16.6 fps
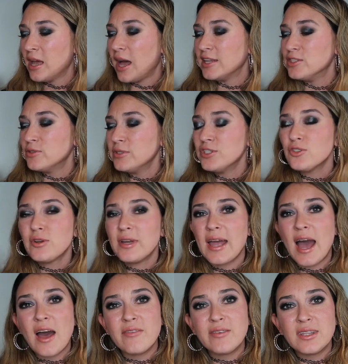I do enjoy
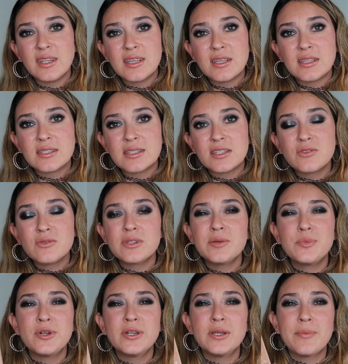having this. It's really
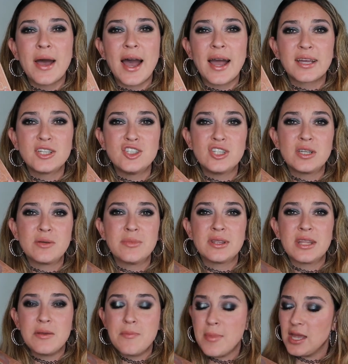pretty packaging,
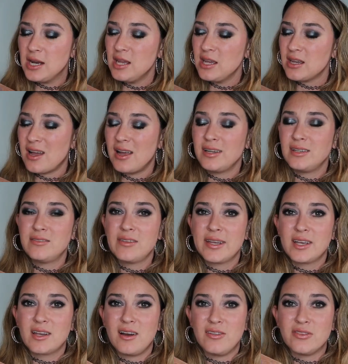but they made it kind of
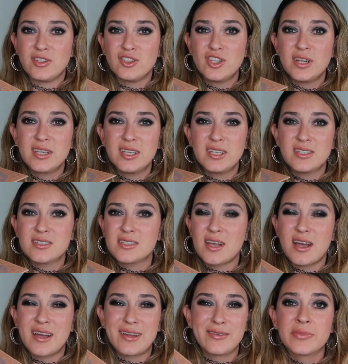like on the chunkier
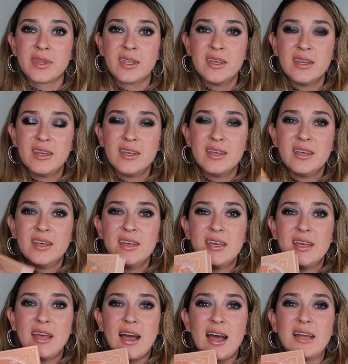side
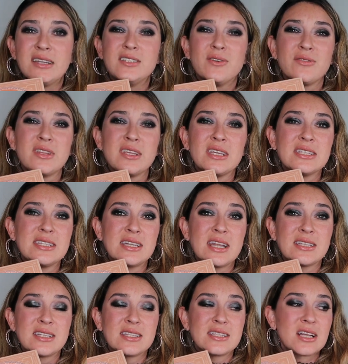I don't think it's
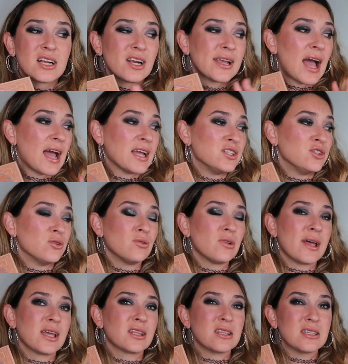necessary. I do
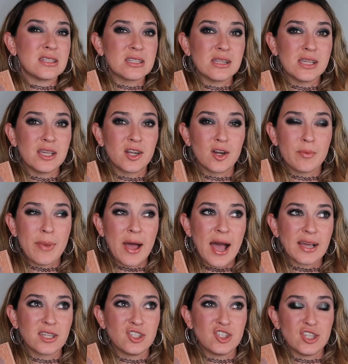like the sleeker
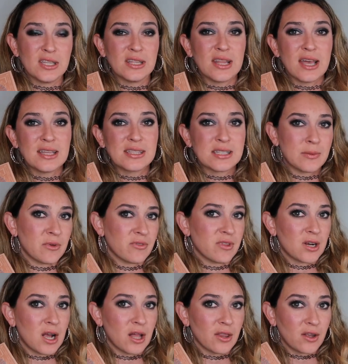packaging that some of
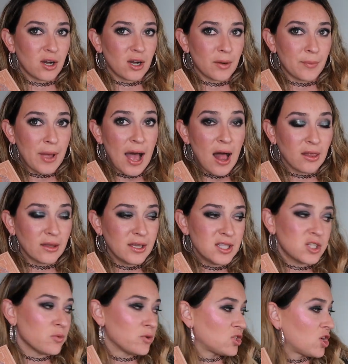their other
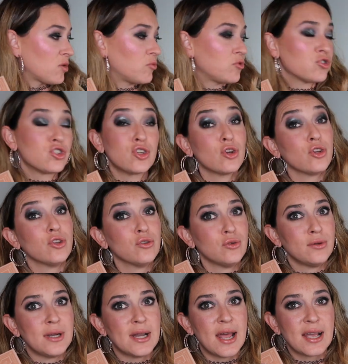palettes, which I will show
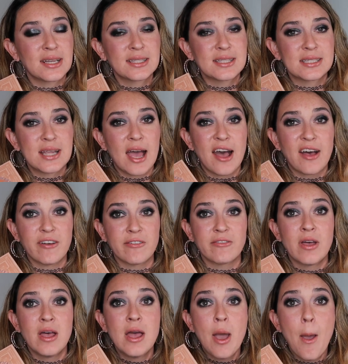you next, have
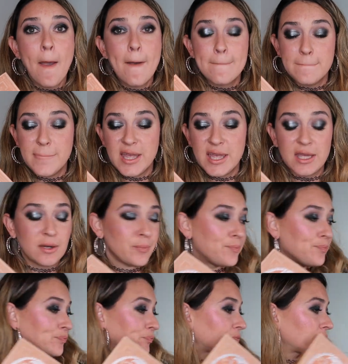been.